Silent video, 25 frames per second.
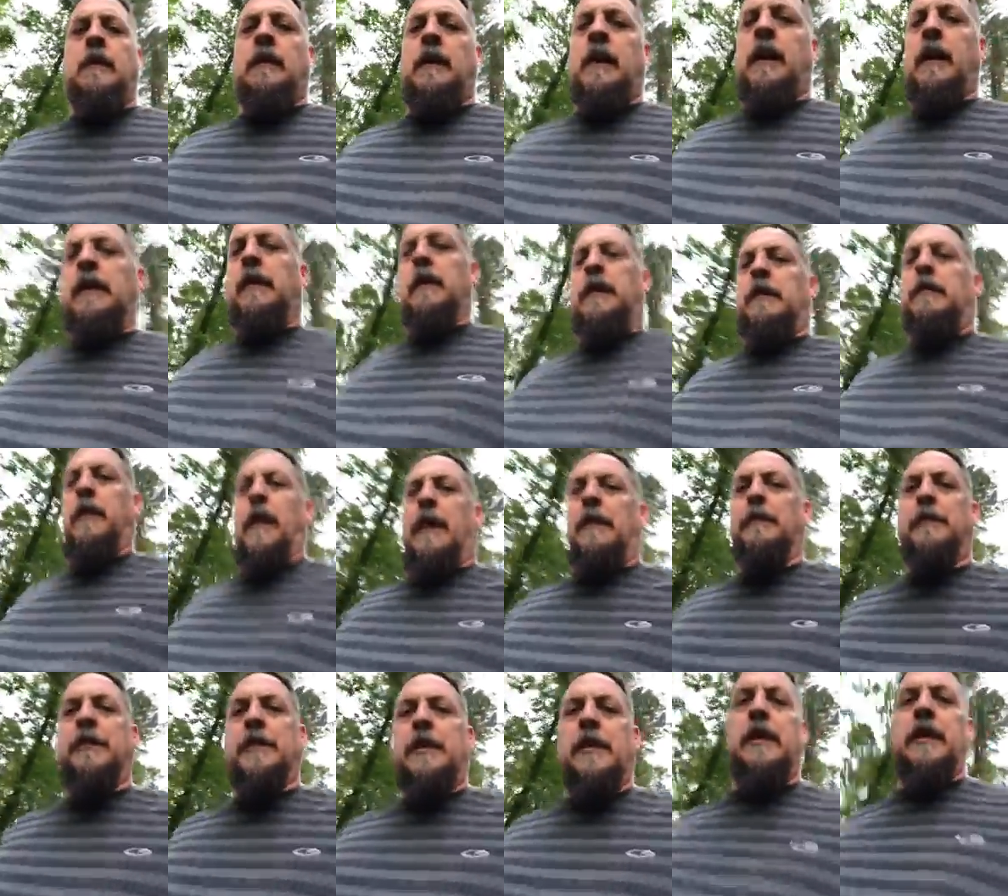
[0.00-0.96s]
Hey, Lee
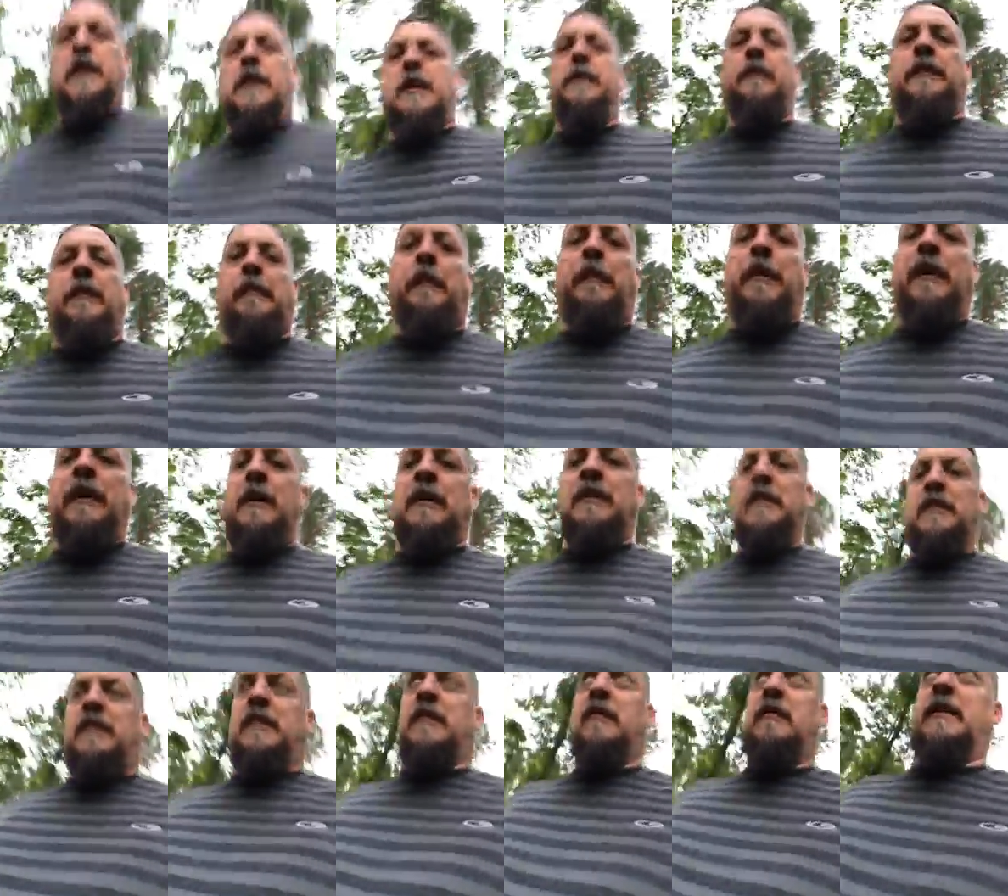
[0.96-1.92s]
Robinson here from
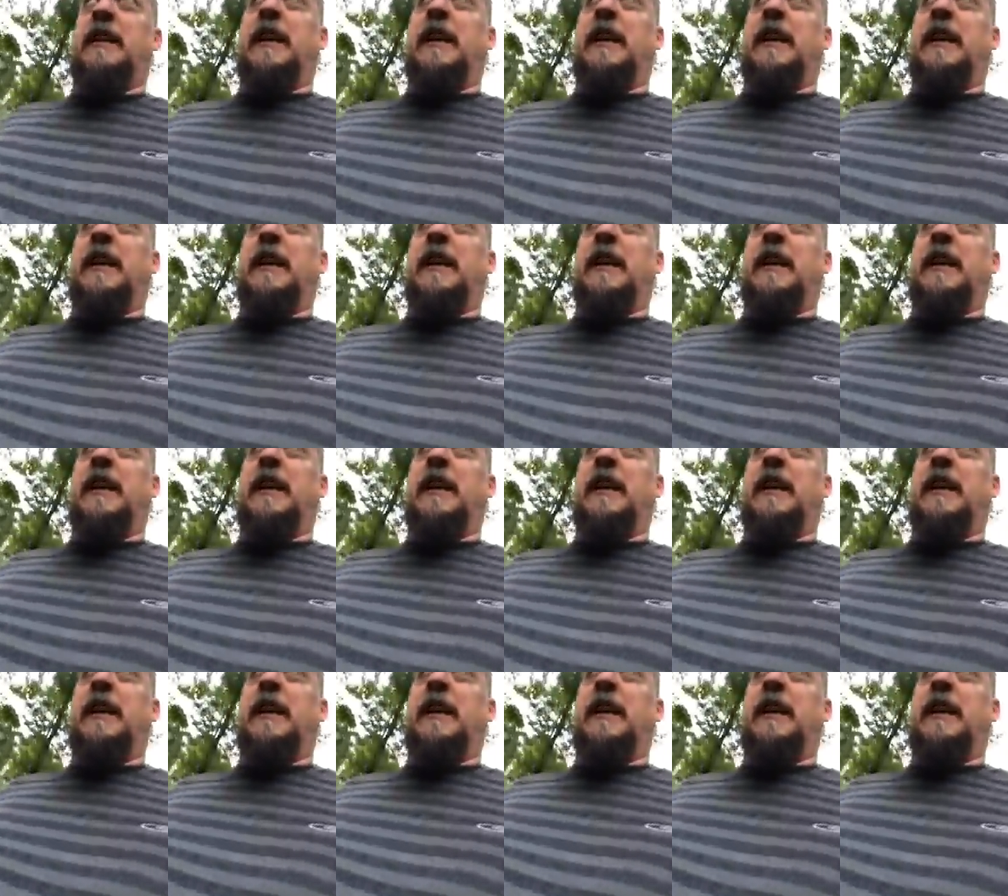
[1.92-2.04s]
American Sentinel